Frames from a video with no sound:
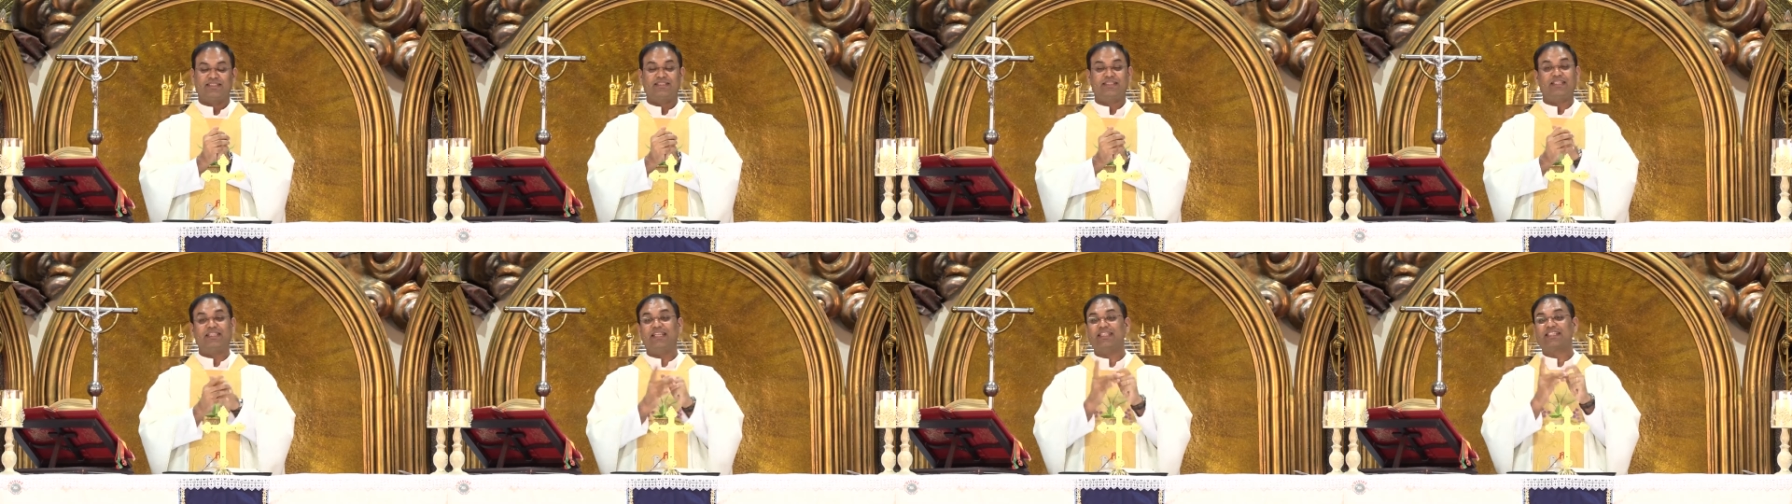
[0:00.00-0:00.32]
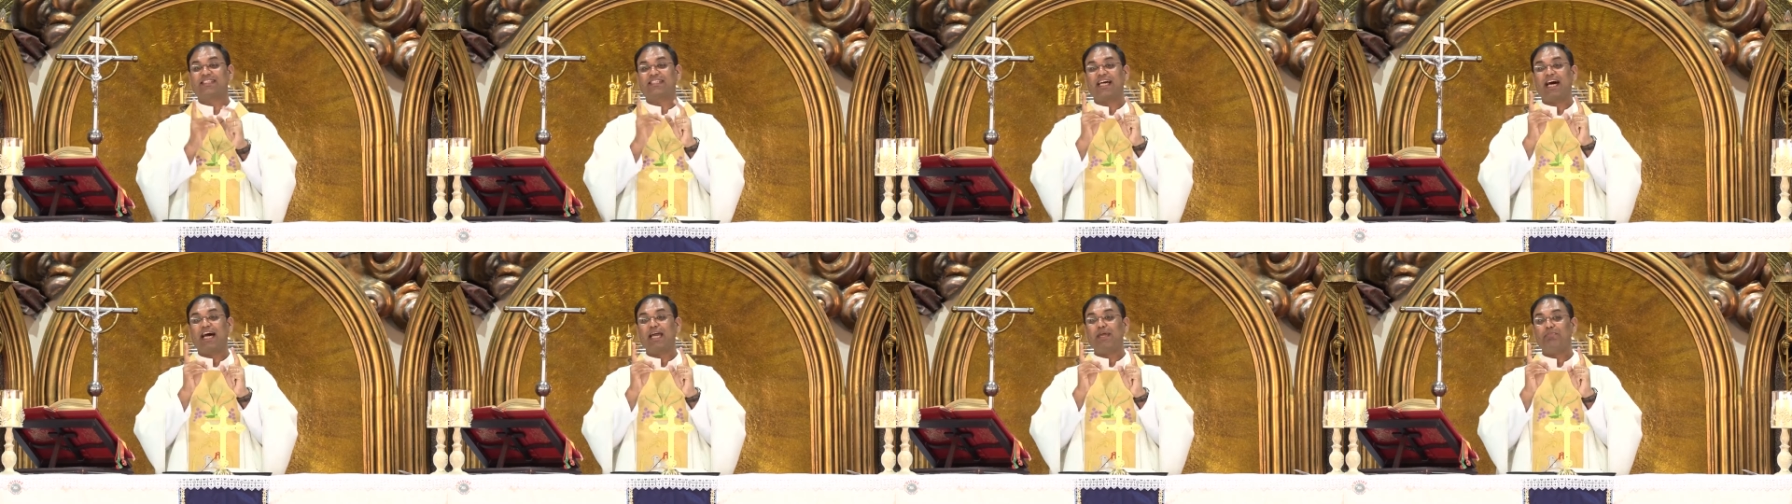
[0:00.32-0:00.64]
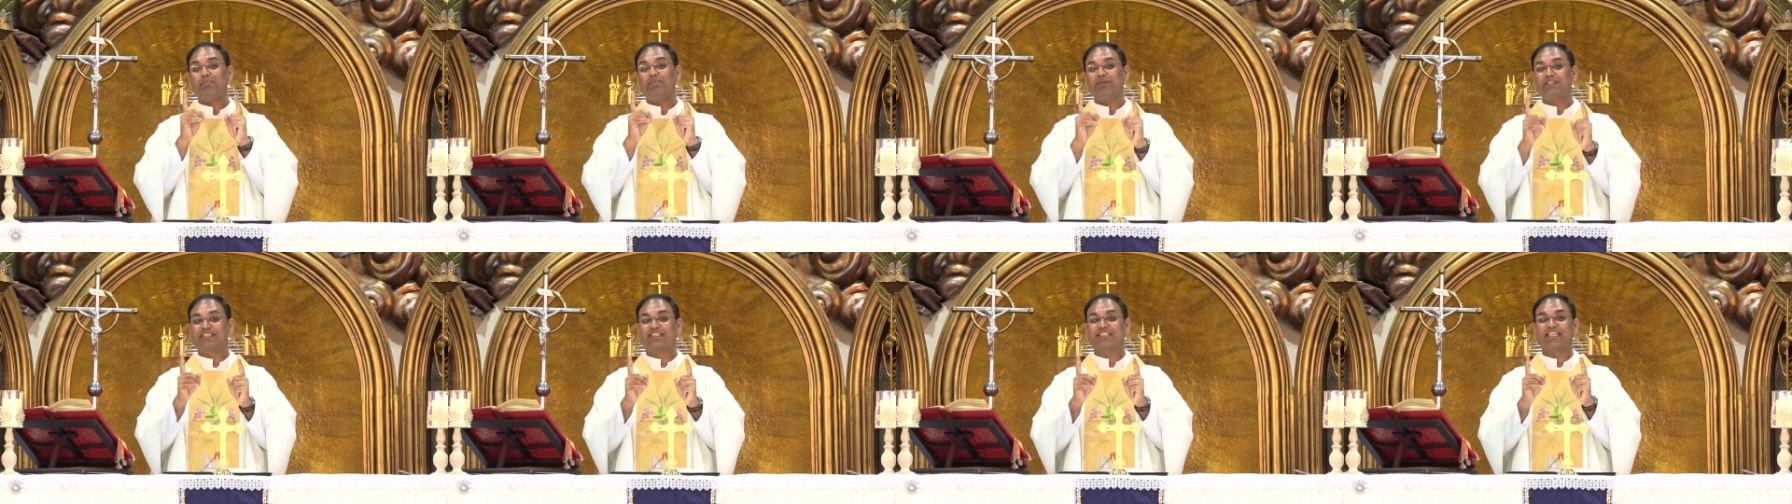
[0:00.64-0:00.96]
The
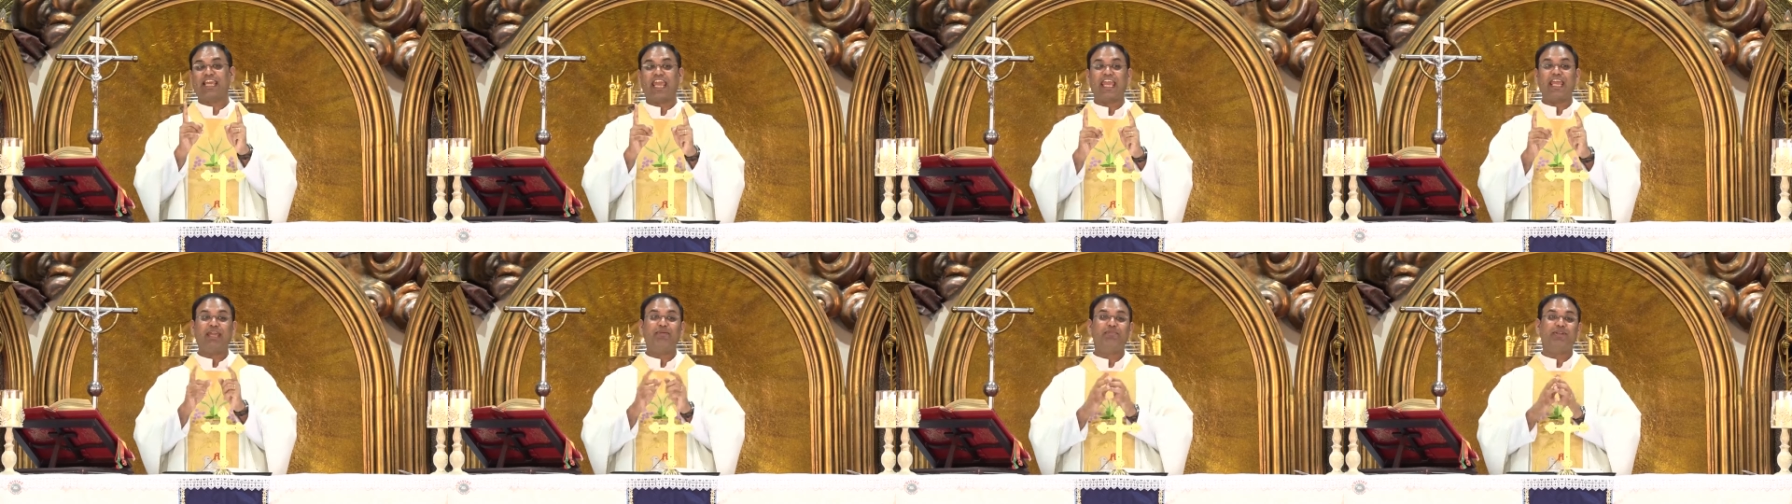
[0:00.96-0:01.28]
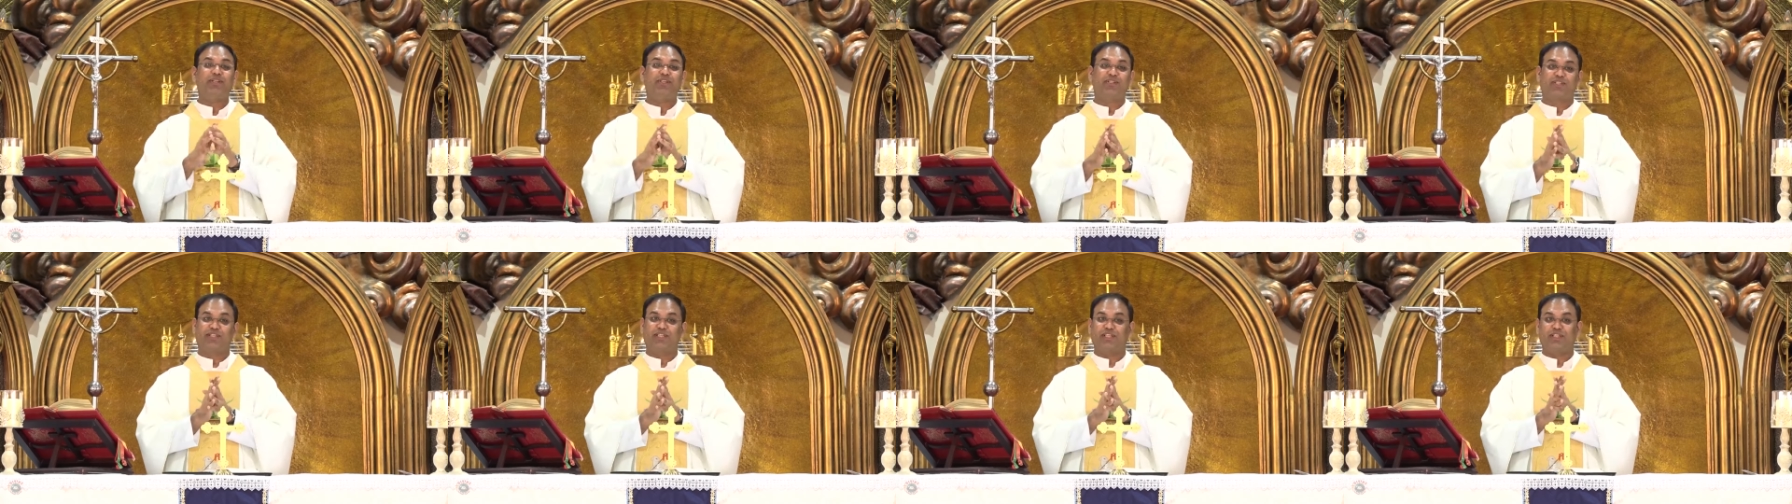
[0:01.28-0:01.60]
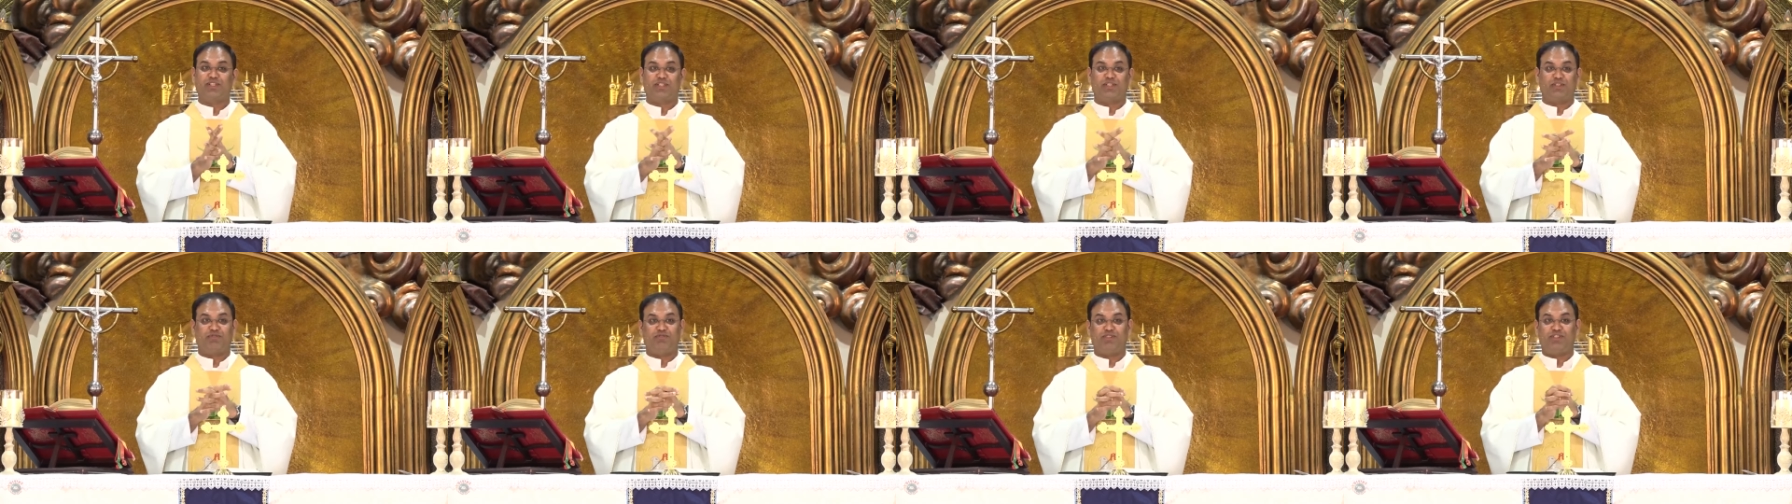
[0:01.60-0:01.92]
disciples came in
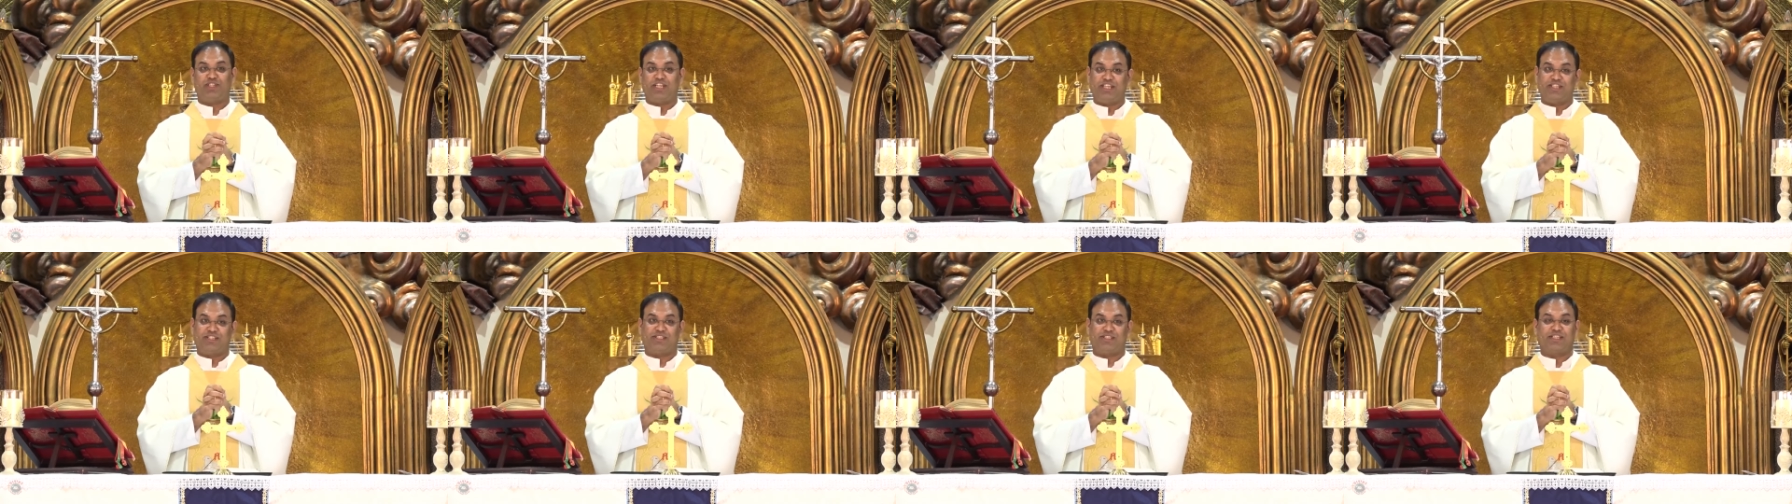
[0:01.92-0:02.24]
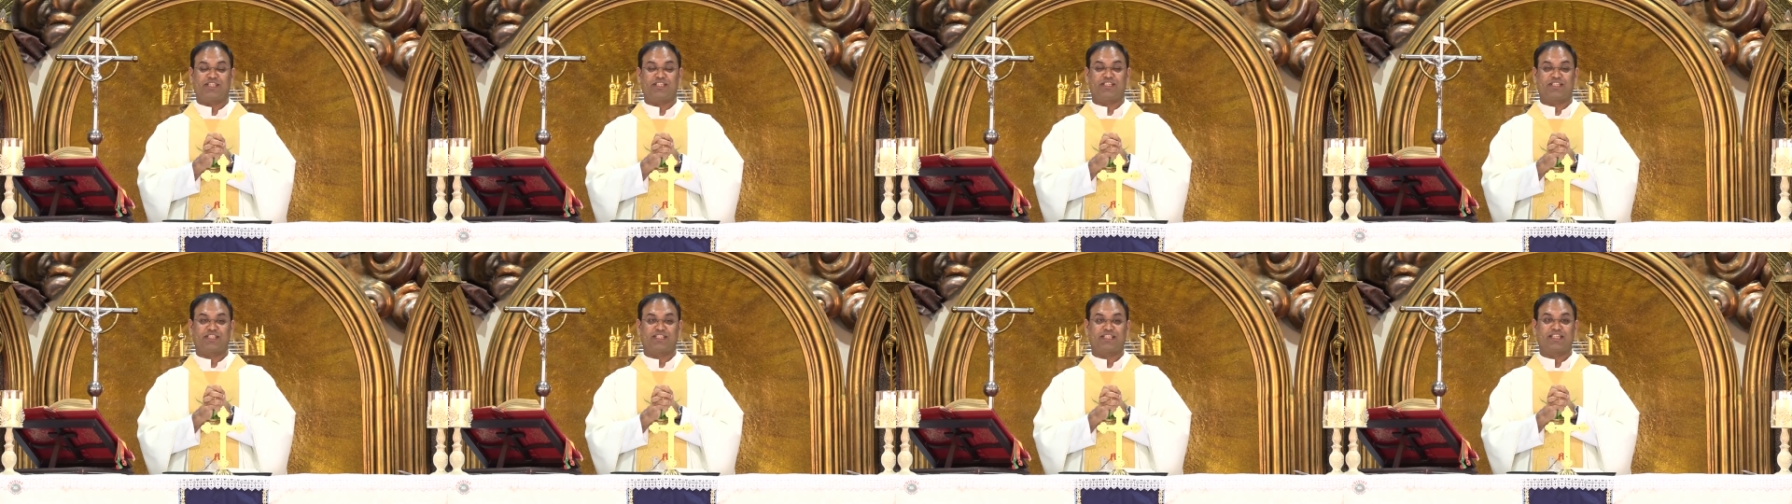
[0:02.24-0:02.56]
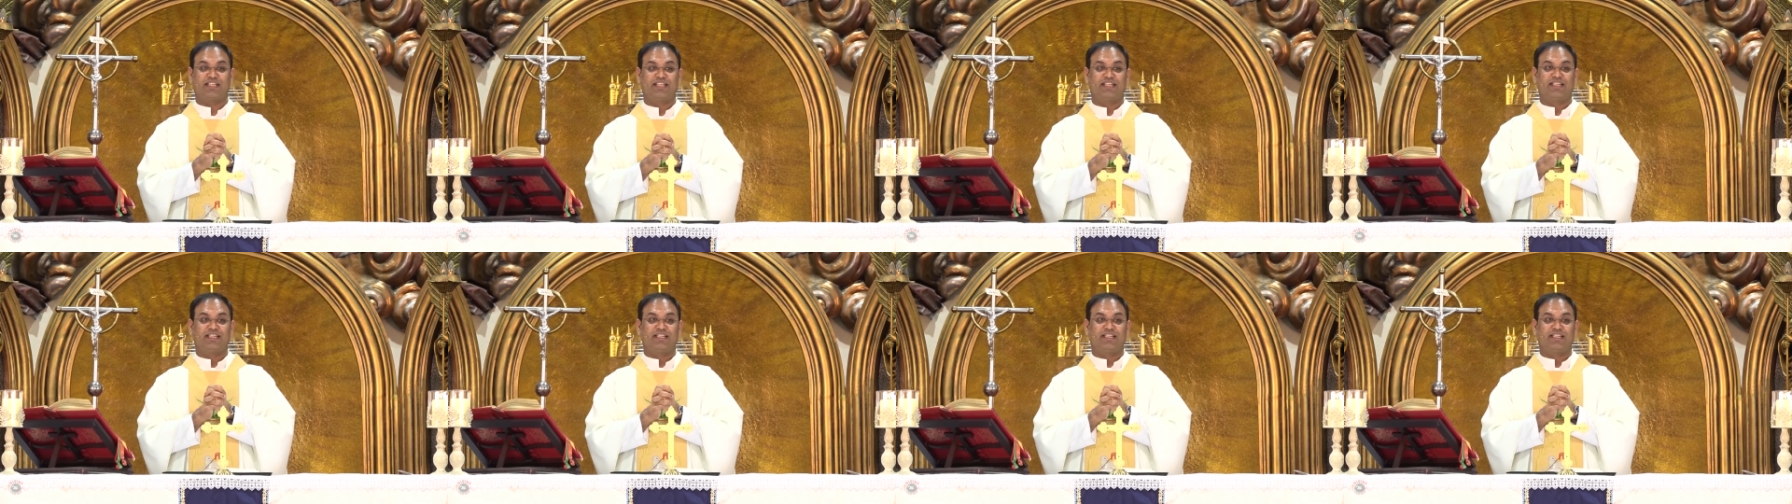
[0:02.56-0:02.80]
search of Jesus.